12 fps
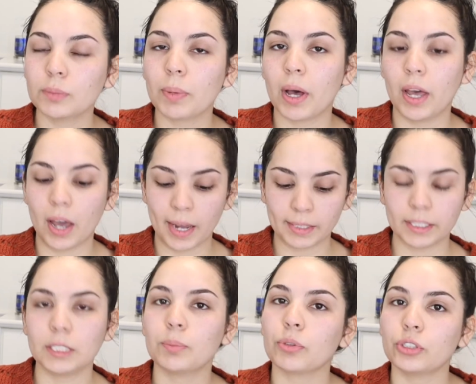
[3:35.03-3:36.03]
but I did
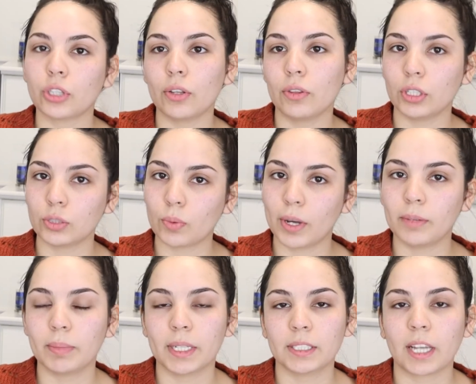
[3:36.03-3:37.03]
splurge on this one
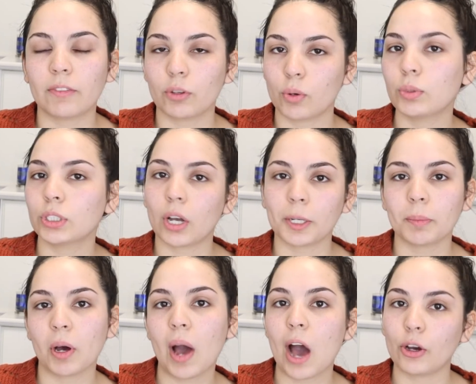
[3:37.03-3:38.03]
because everyone was talking
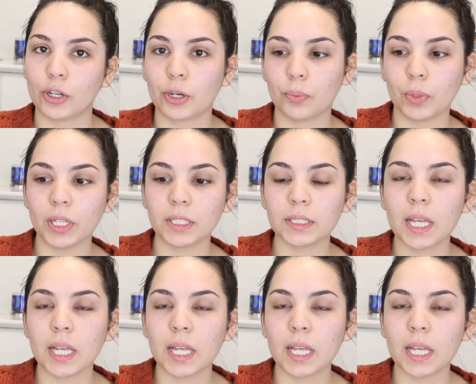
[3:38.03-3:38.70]
about how good it was.